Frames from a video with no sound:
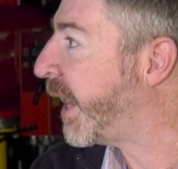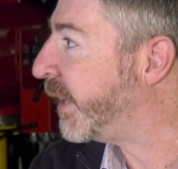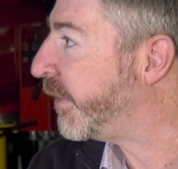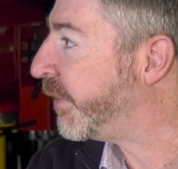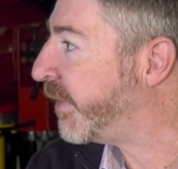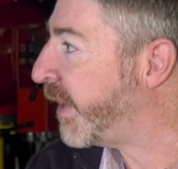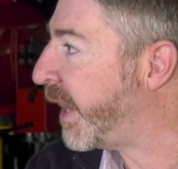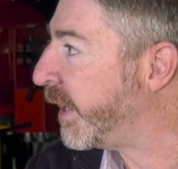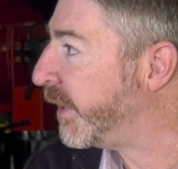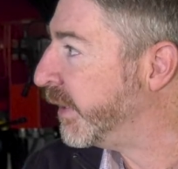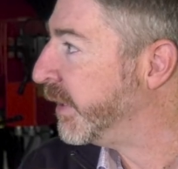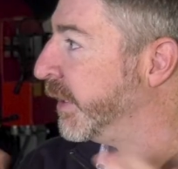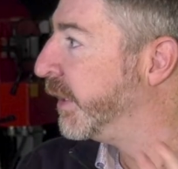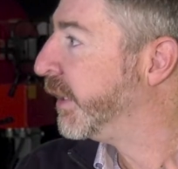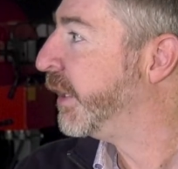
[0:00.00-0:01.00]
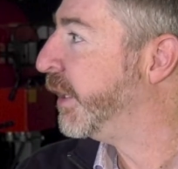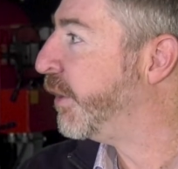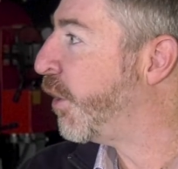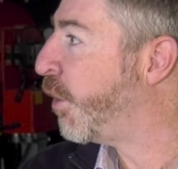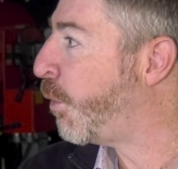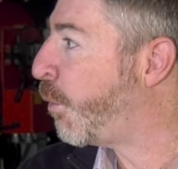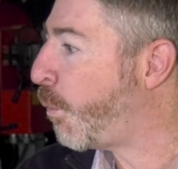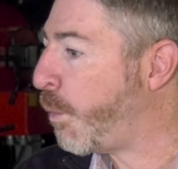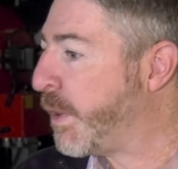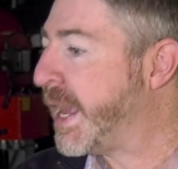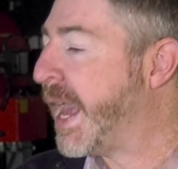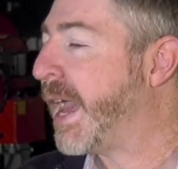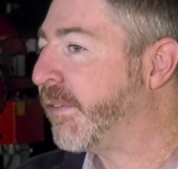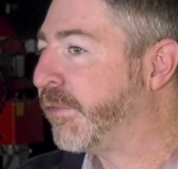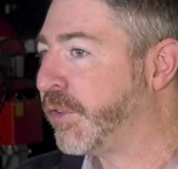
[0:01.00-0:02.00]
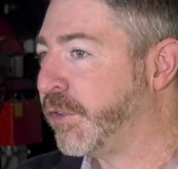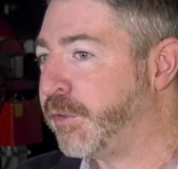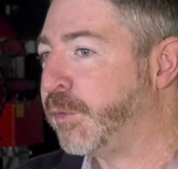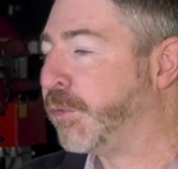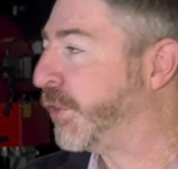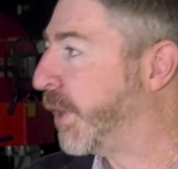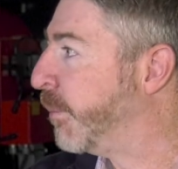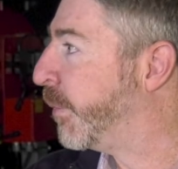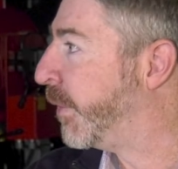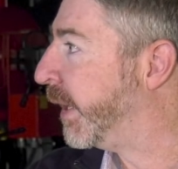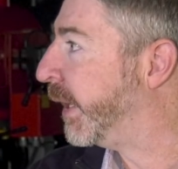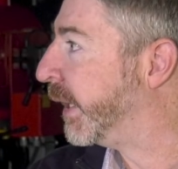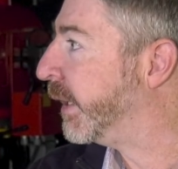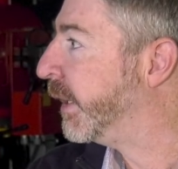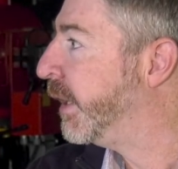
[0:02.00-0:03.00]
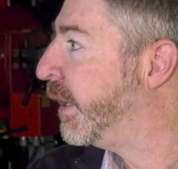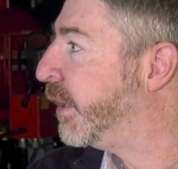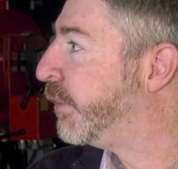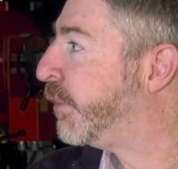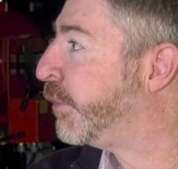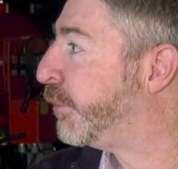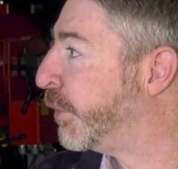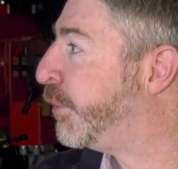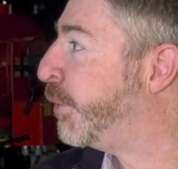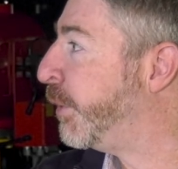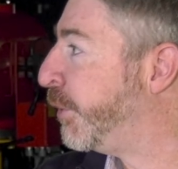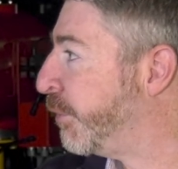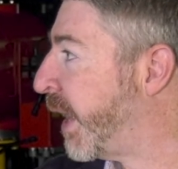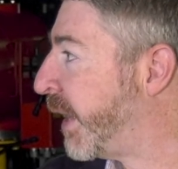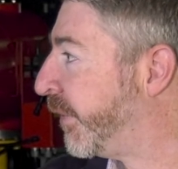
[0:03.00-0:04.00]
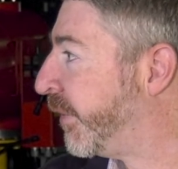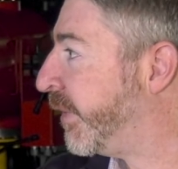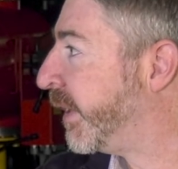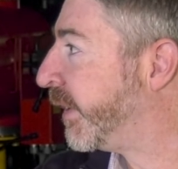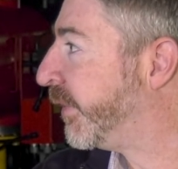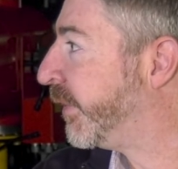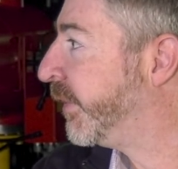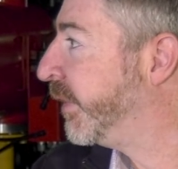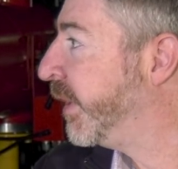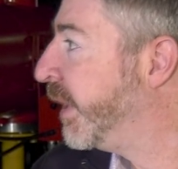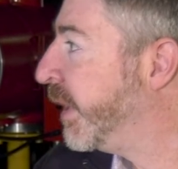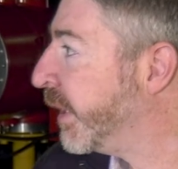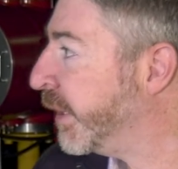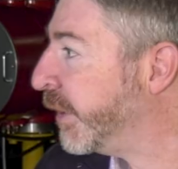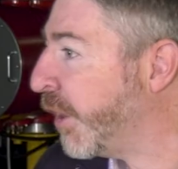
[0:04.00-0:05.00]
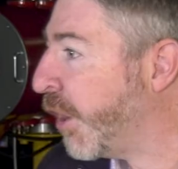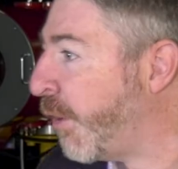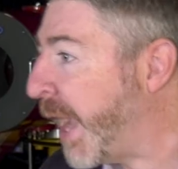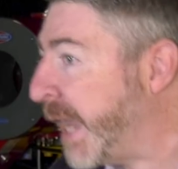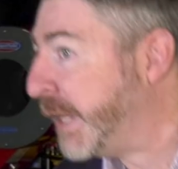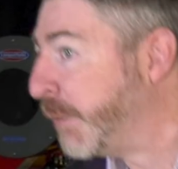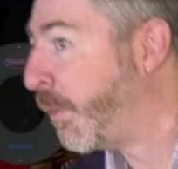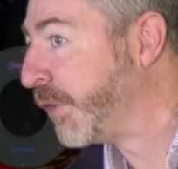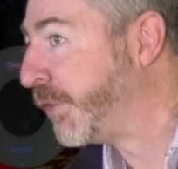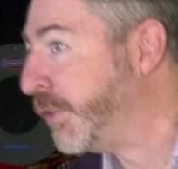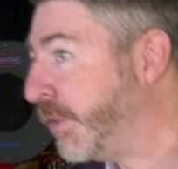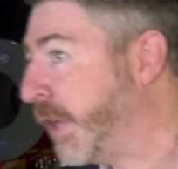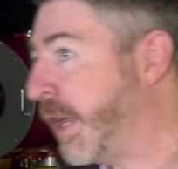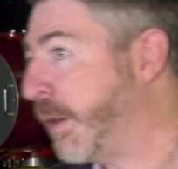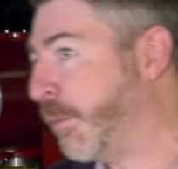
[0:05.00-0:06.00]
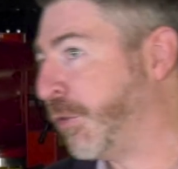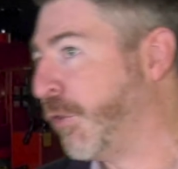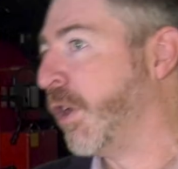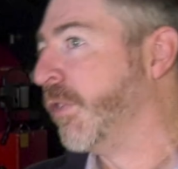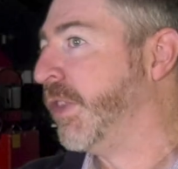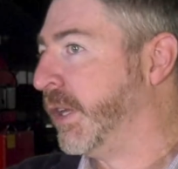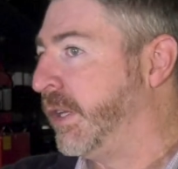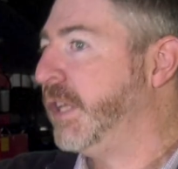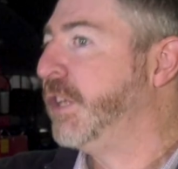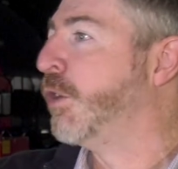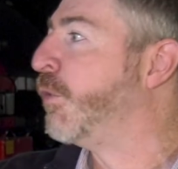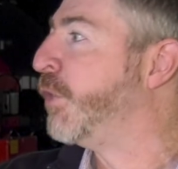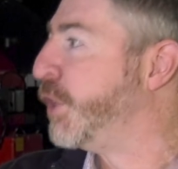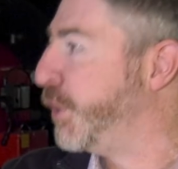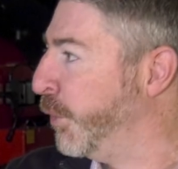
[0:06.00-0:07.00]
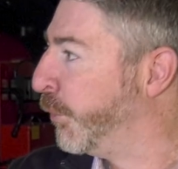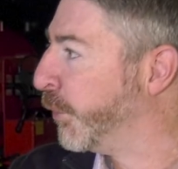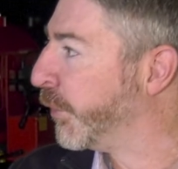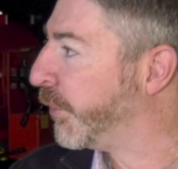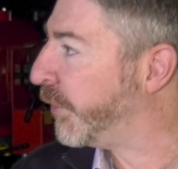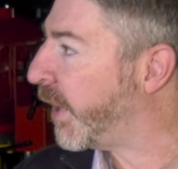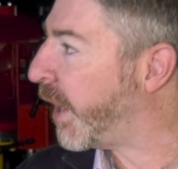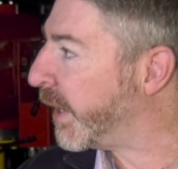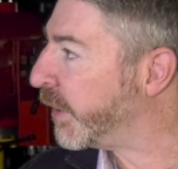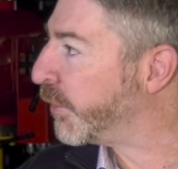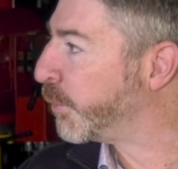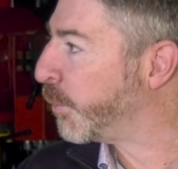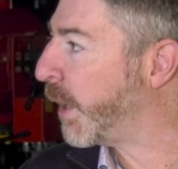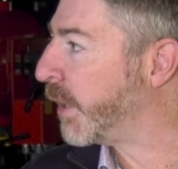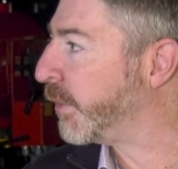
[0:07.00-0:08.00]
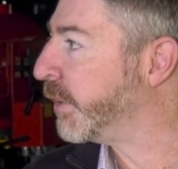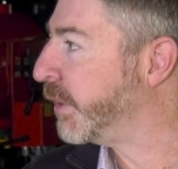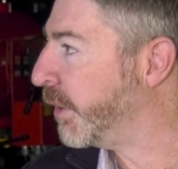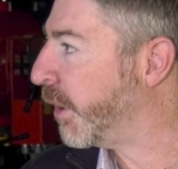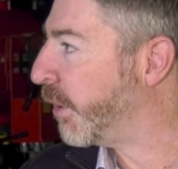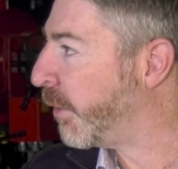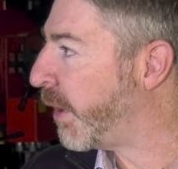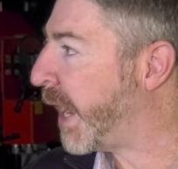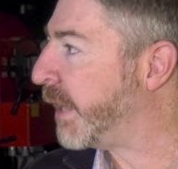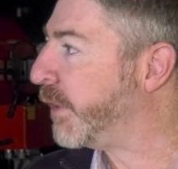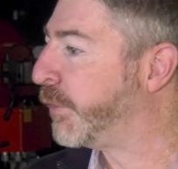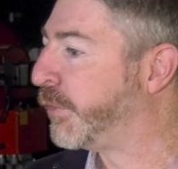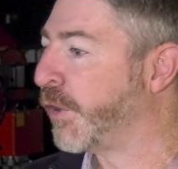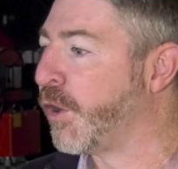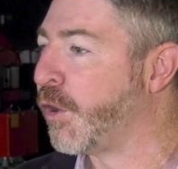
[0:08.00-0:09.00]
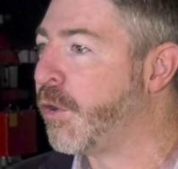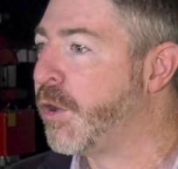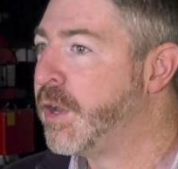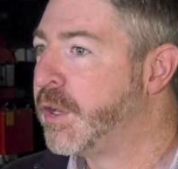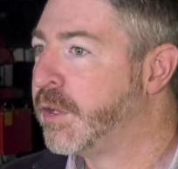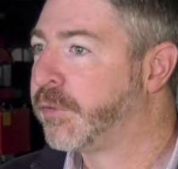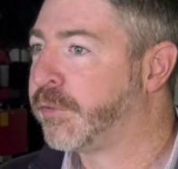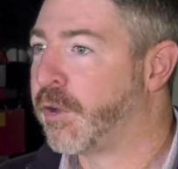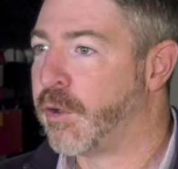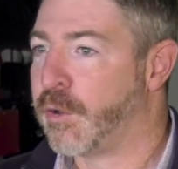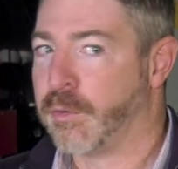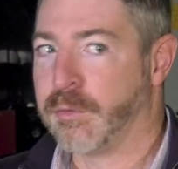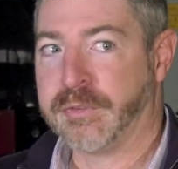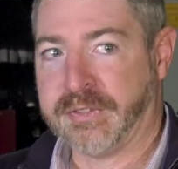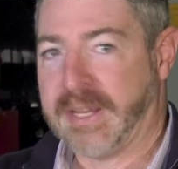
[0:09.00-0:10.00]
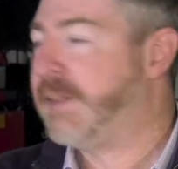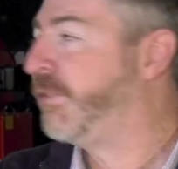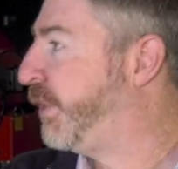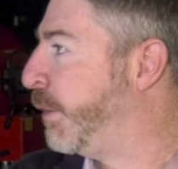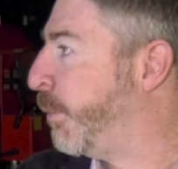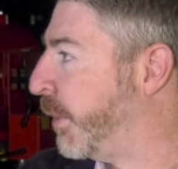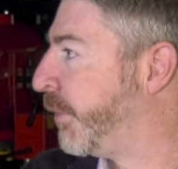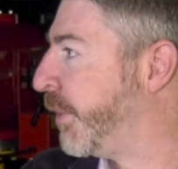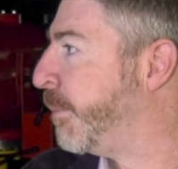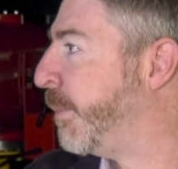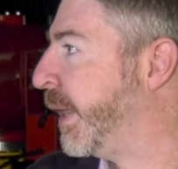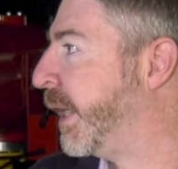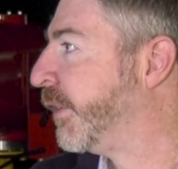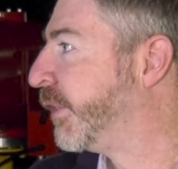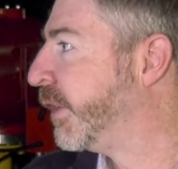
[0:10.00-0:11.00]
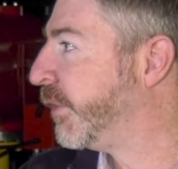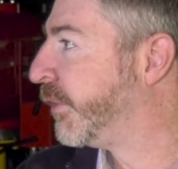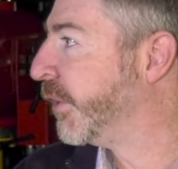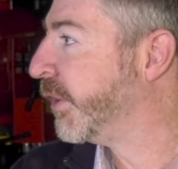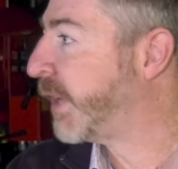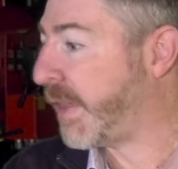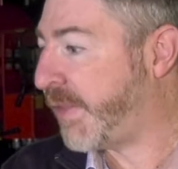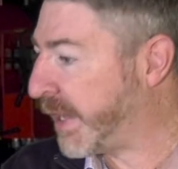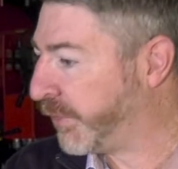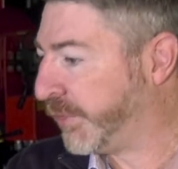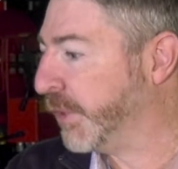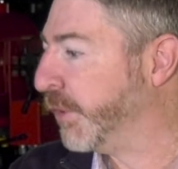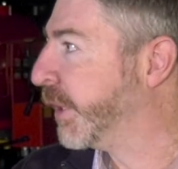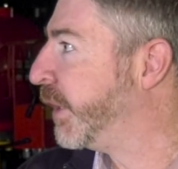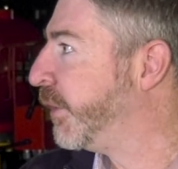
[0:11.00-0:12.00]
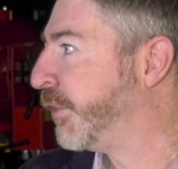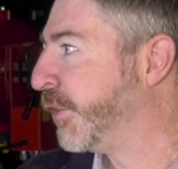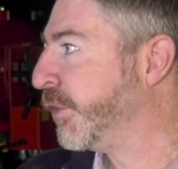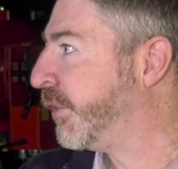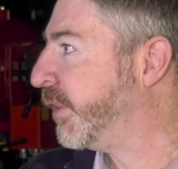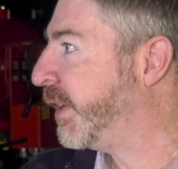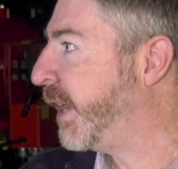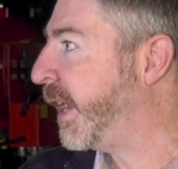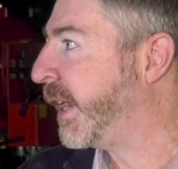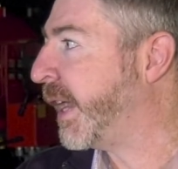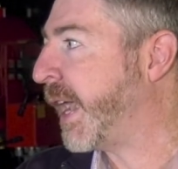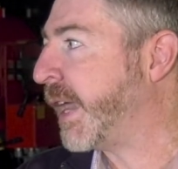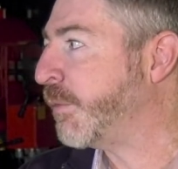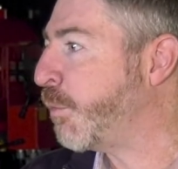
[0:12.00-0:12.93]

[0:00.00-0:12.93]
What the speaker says: and said, we have to do something to address this. And it wasn't, and it was on the, the user side is, and so safety was the biggest concern. And that's still a concern today. And